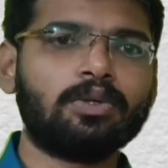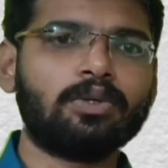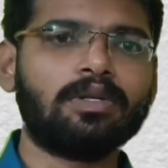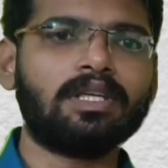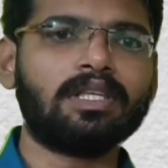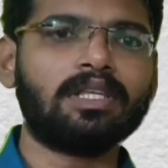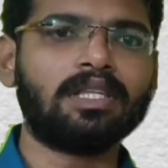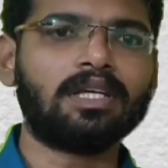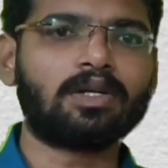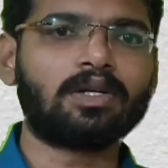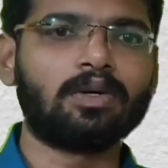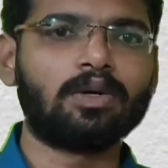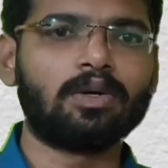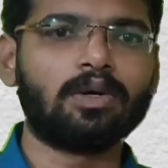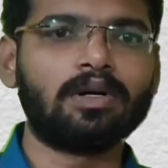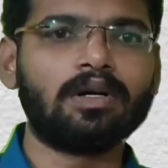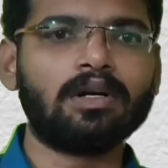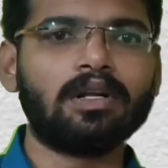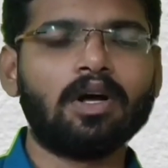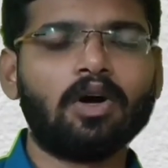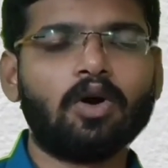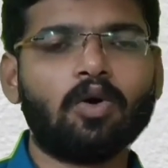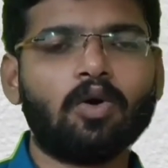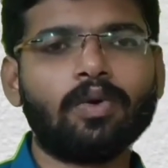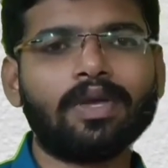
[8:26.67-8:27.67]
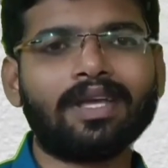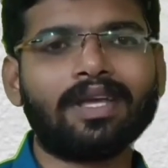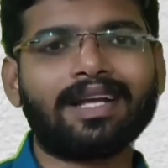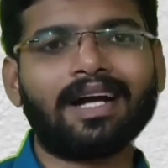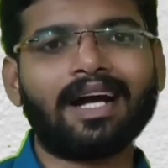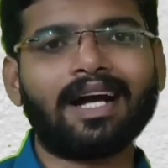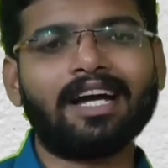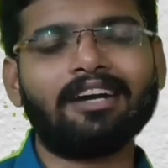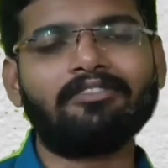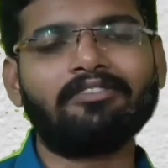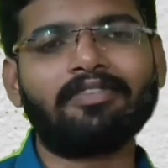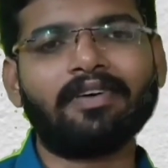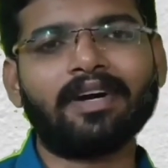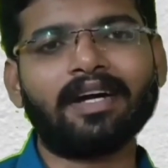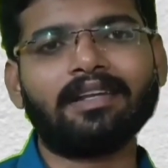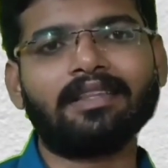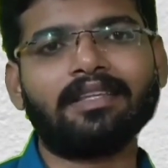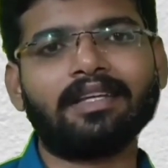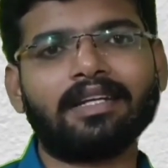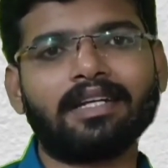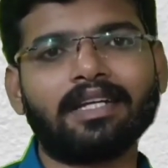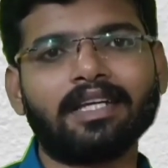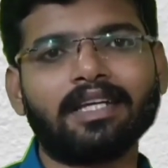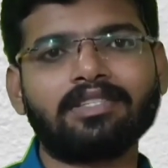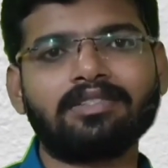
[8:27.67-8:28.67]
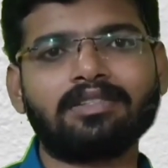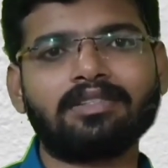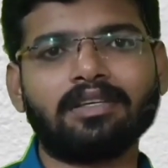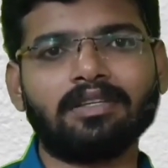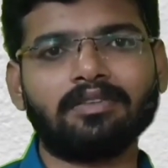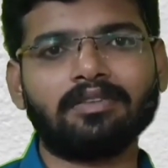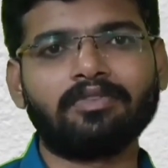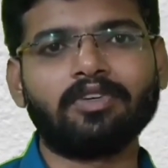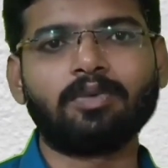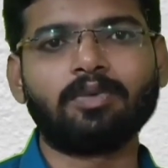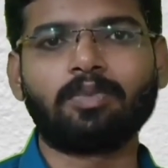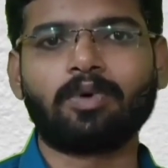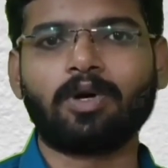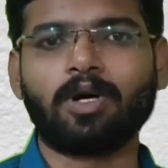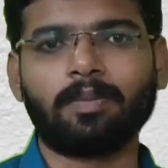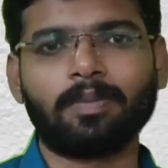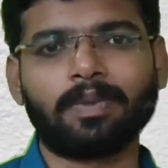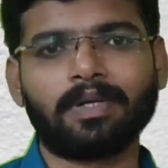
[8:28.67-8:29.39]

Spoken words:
during the cold, we can't find the taste of the food